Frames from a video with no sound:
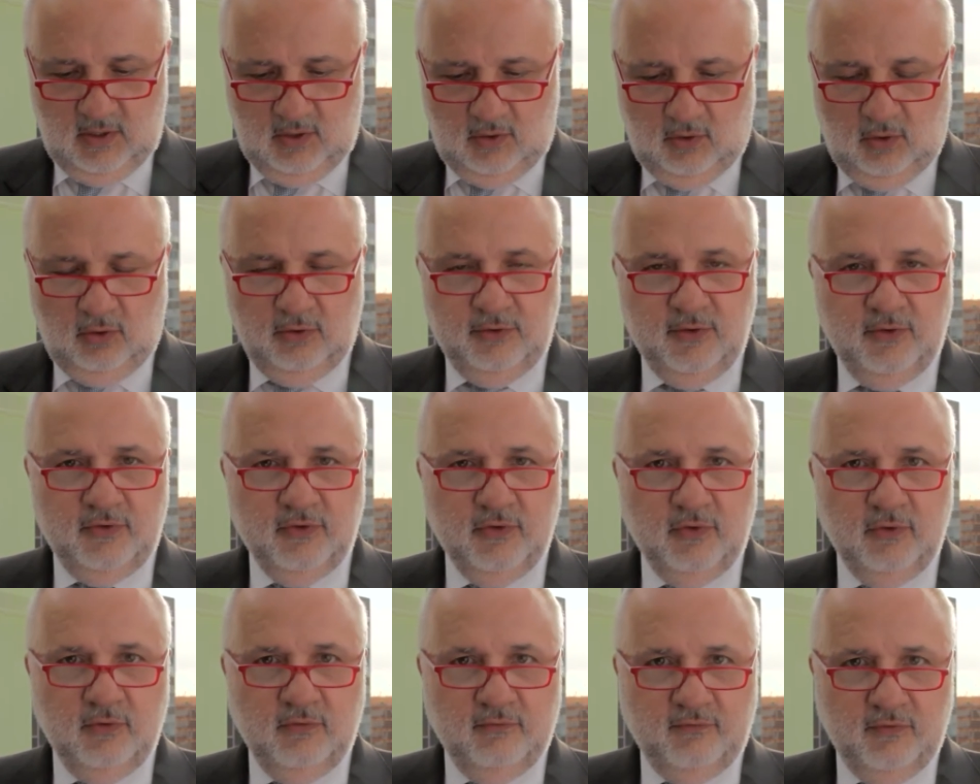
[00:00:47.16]
Although
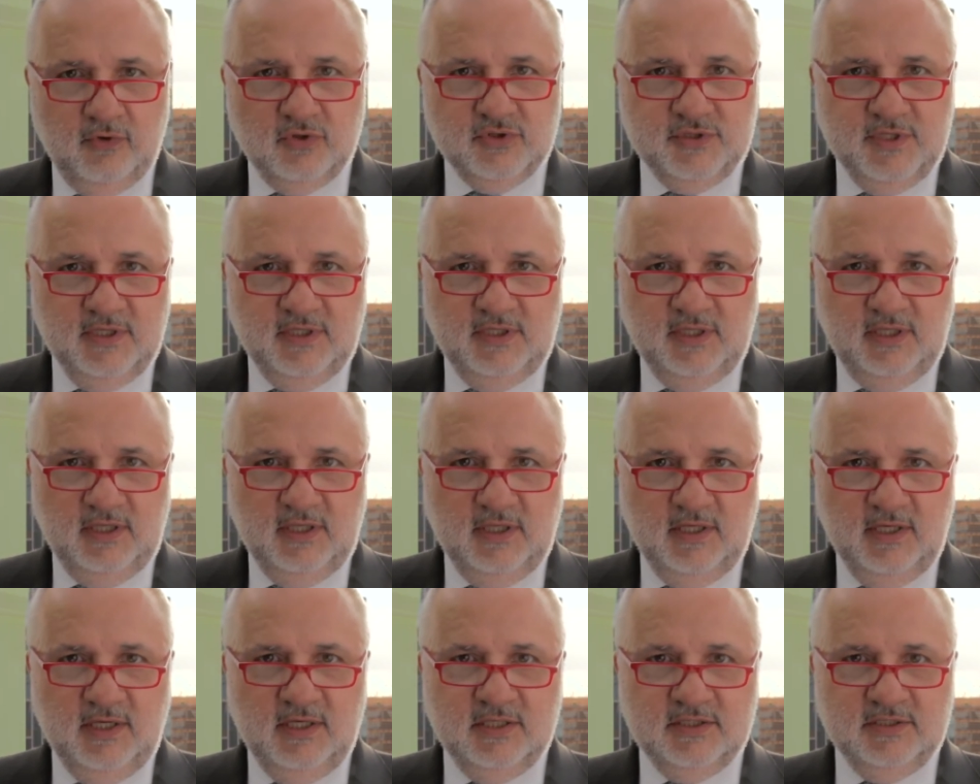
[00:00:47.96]
the
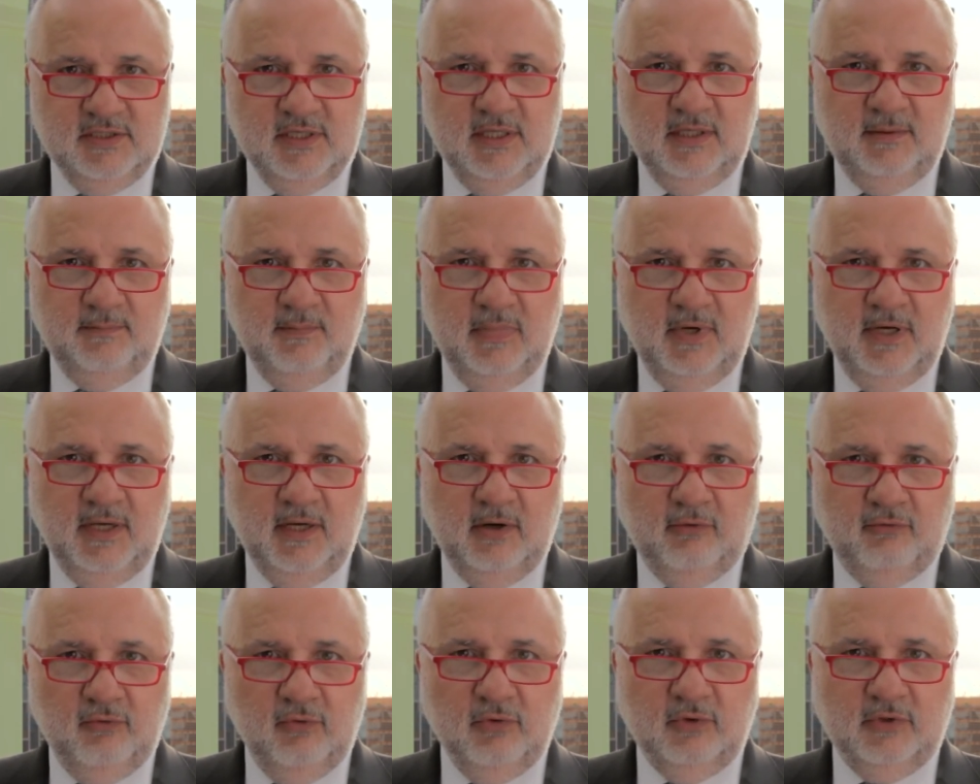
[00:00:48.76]
university is
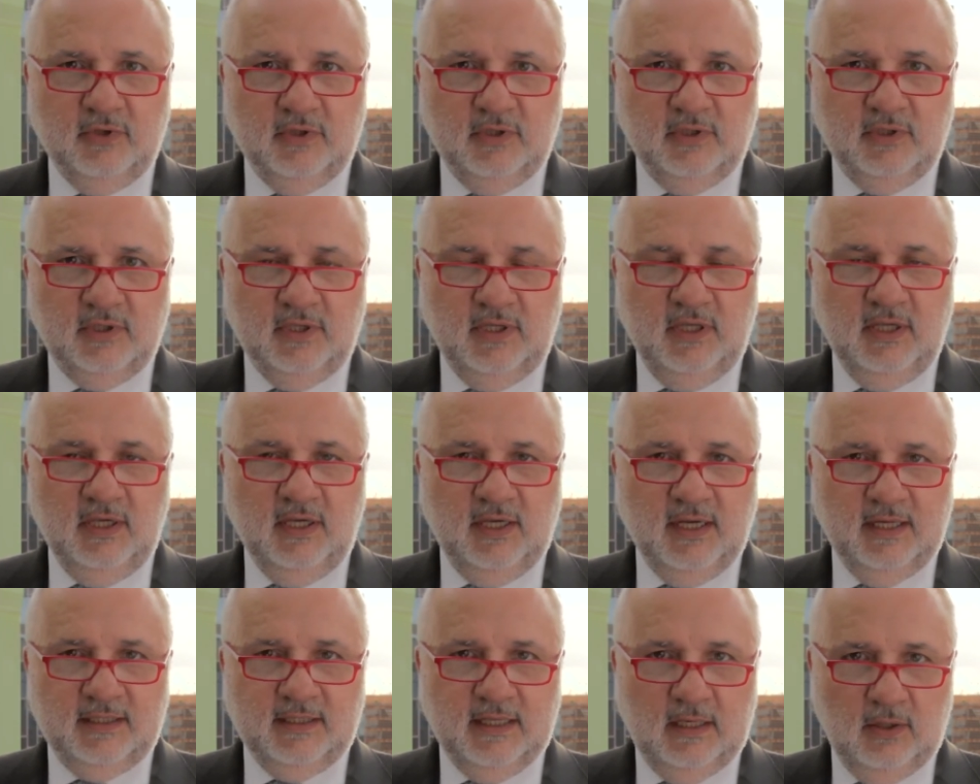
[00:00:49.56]
deeply rooted
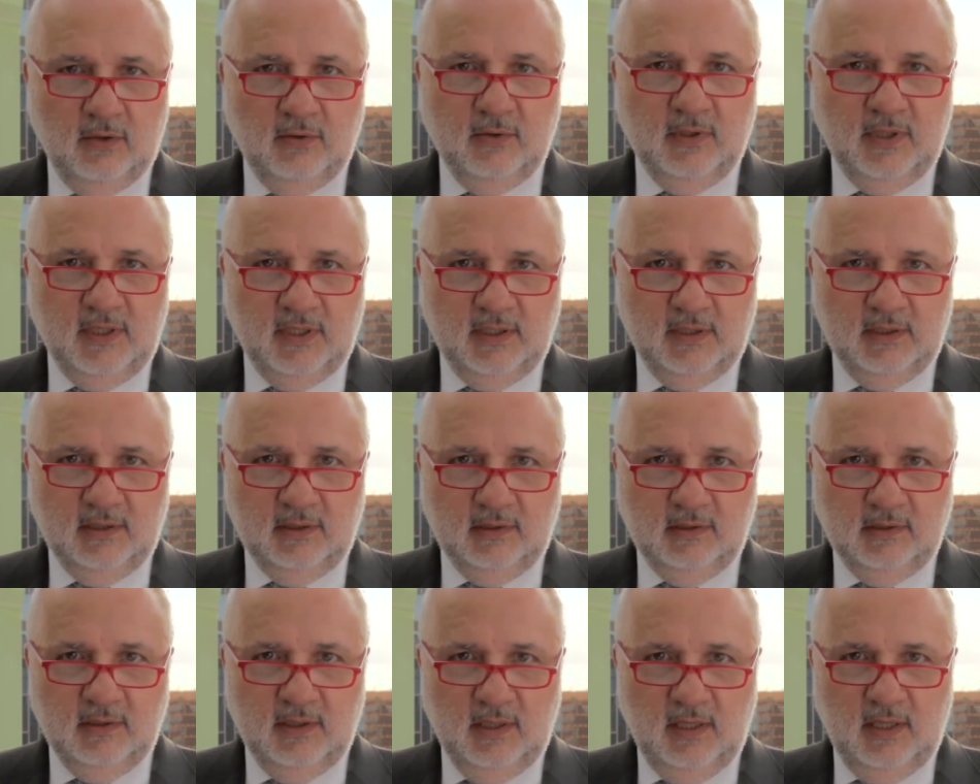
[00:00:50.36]
in Catalonia,
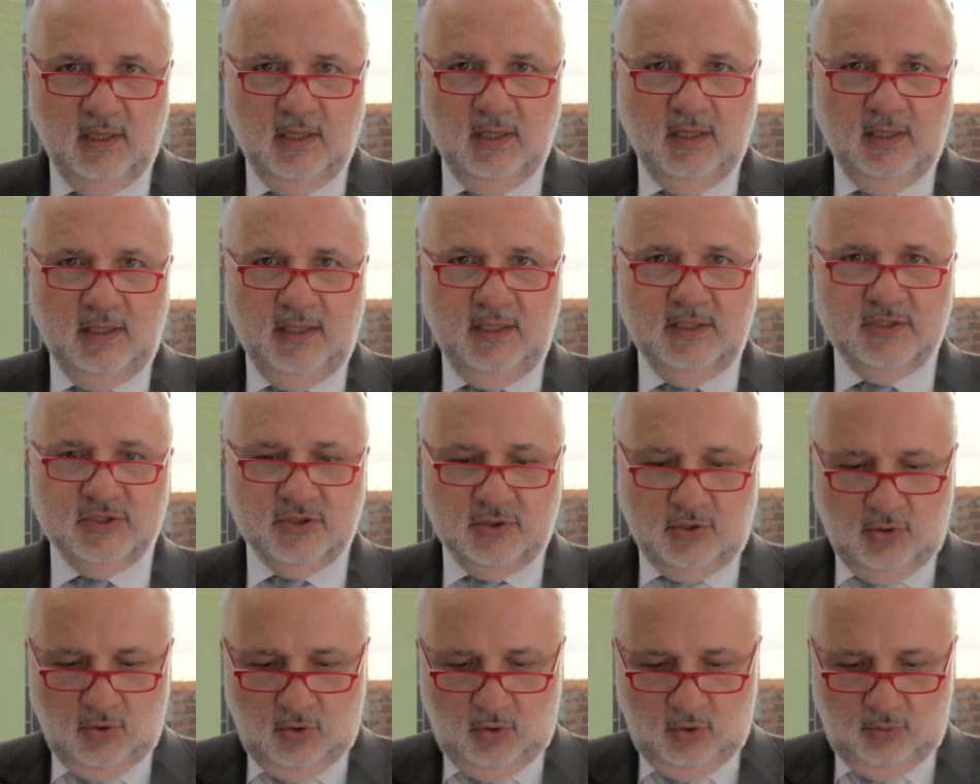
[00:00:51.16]
its
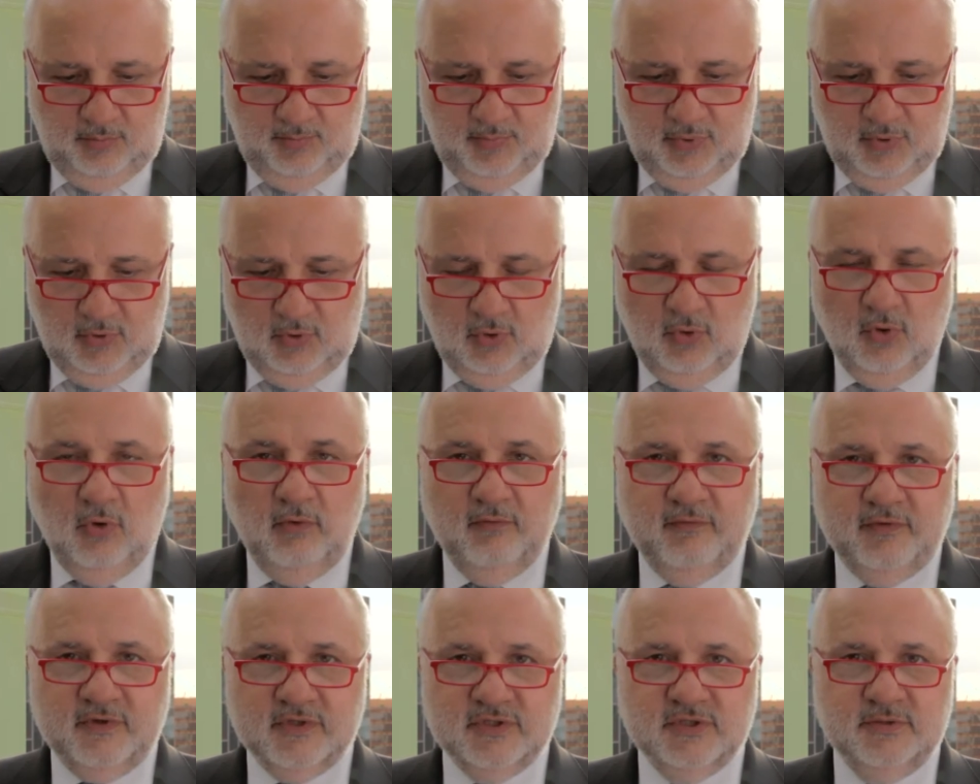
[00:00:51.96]
scope
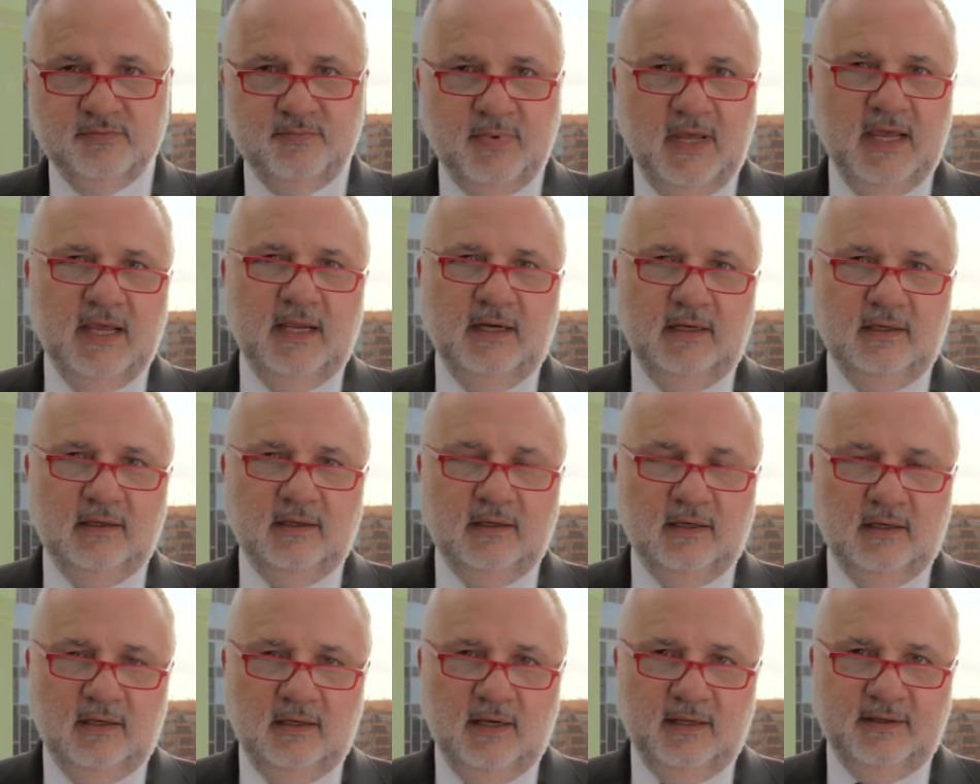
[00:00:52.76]
covers Spain,
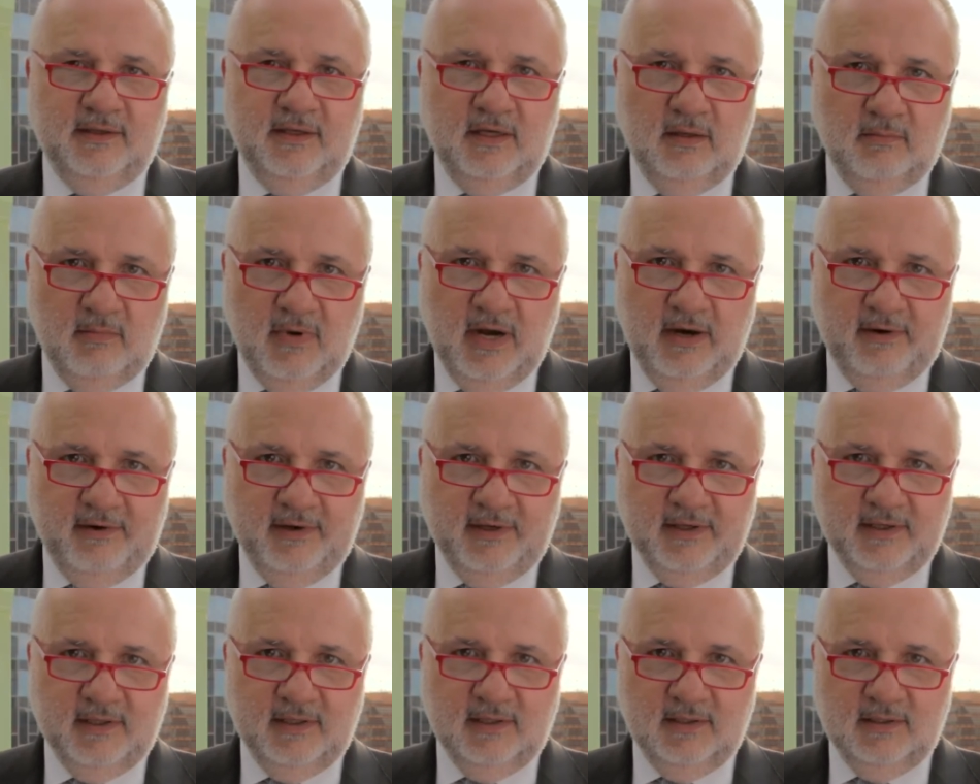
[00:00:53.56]
Latin
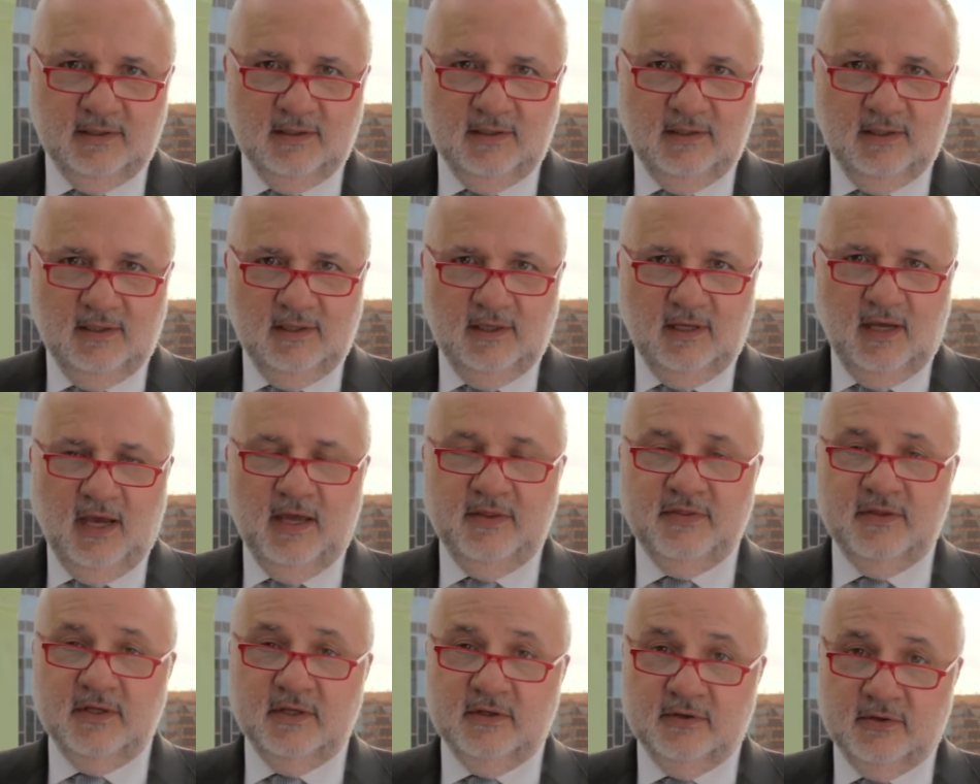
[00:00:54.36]
America,
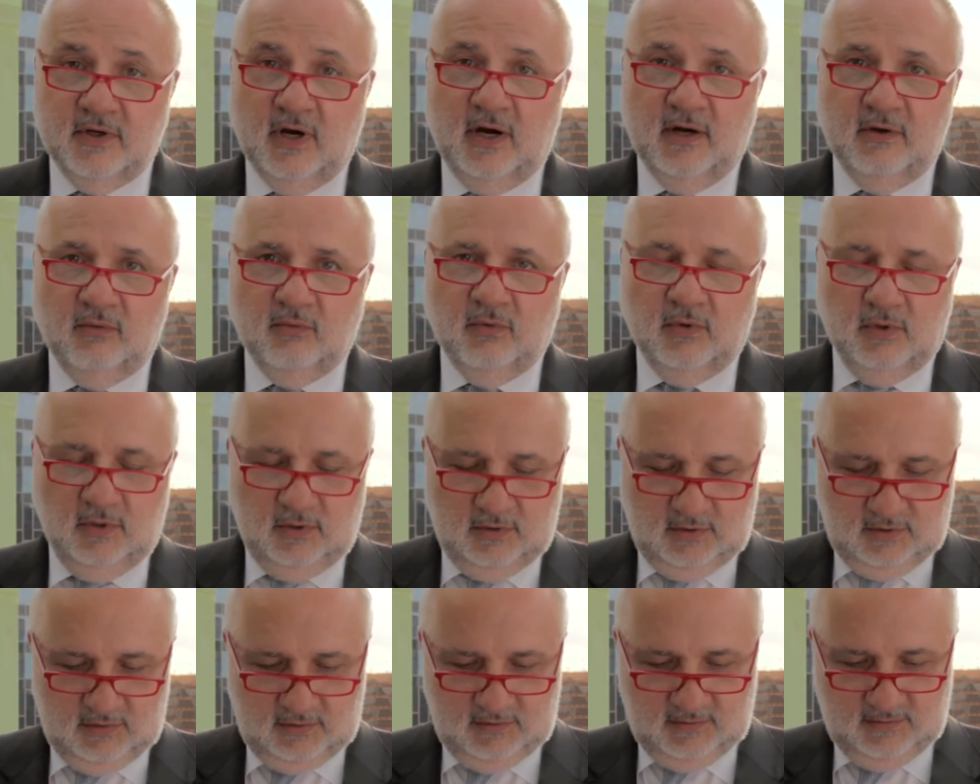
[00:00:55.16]
and the entire
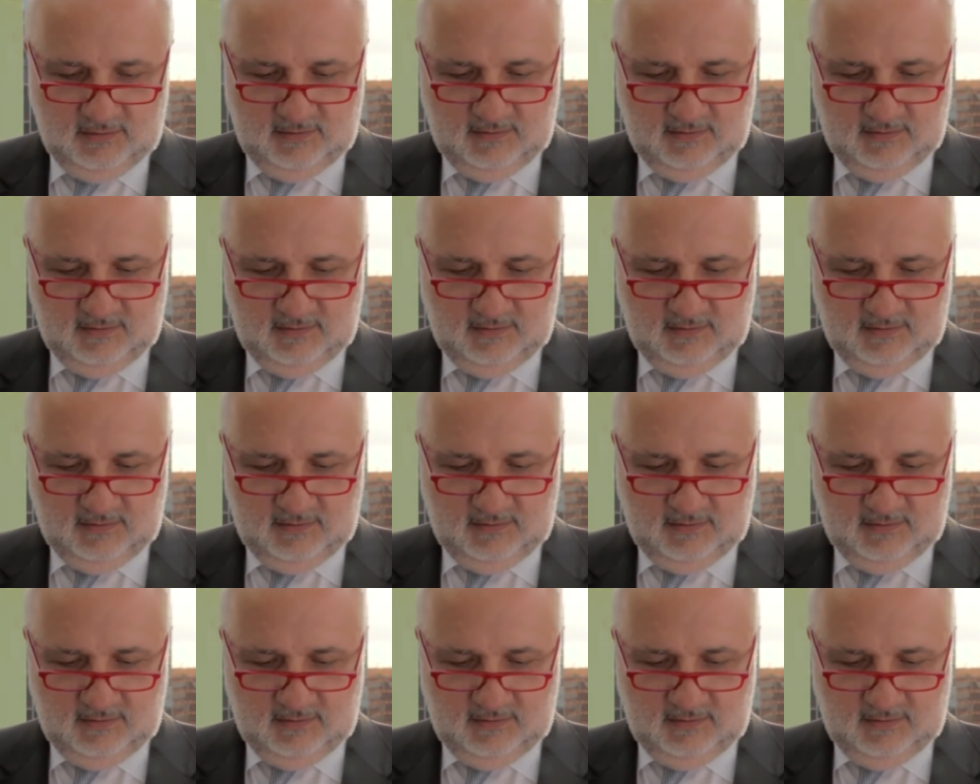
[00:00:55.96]
world.